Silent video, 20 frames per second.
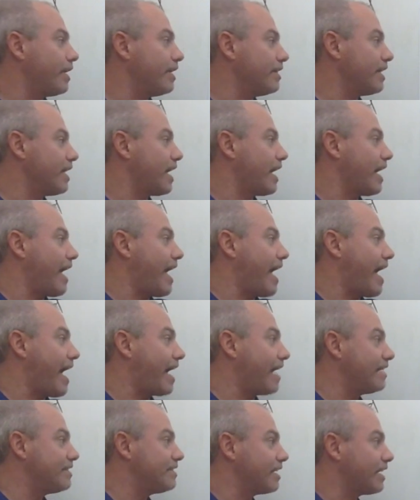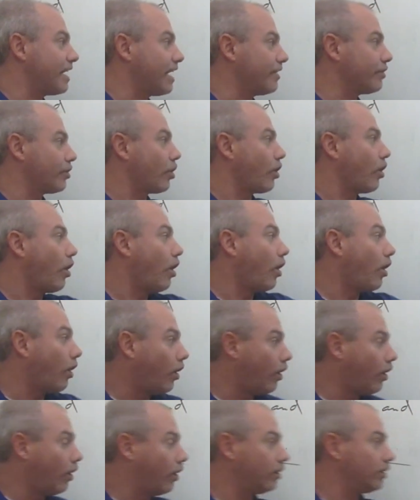and then I add together
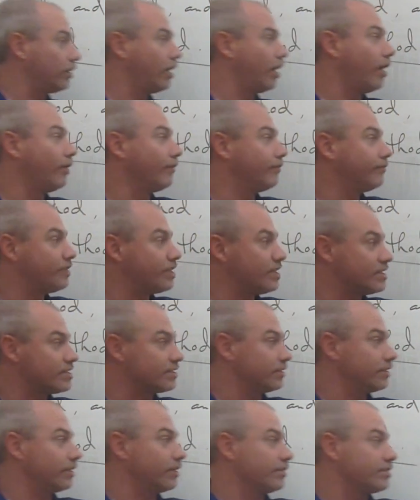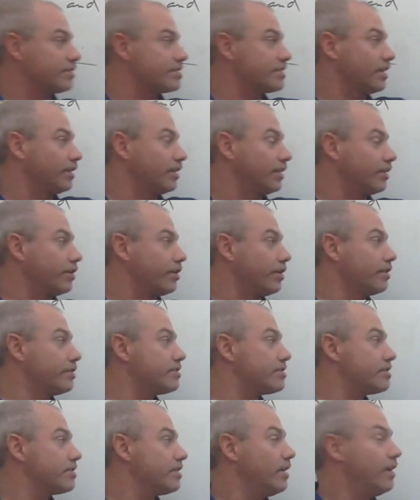all of these little
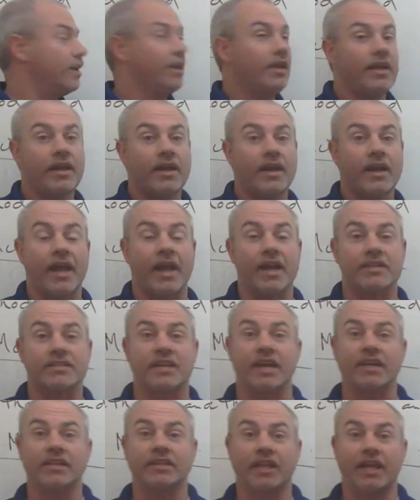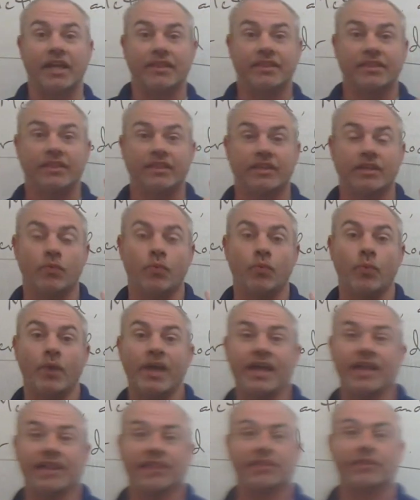cylinders, as I let the
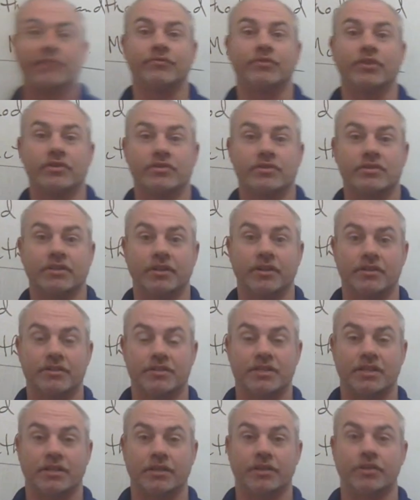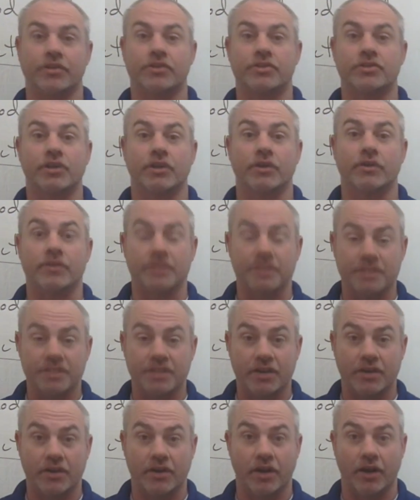width of those little cylinders go to
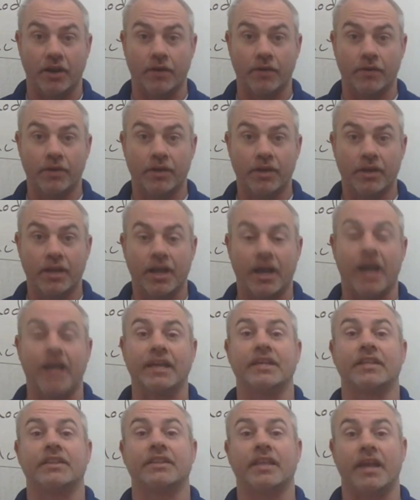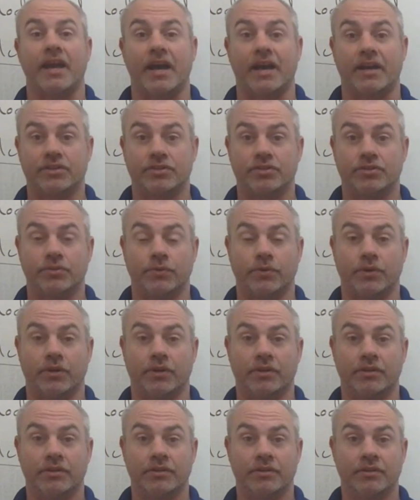zero, I get the
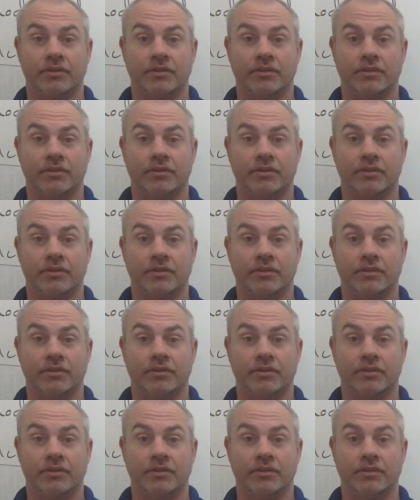actual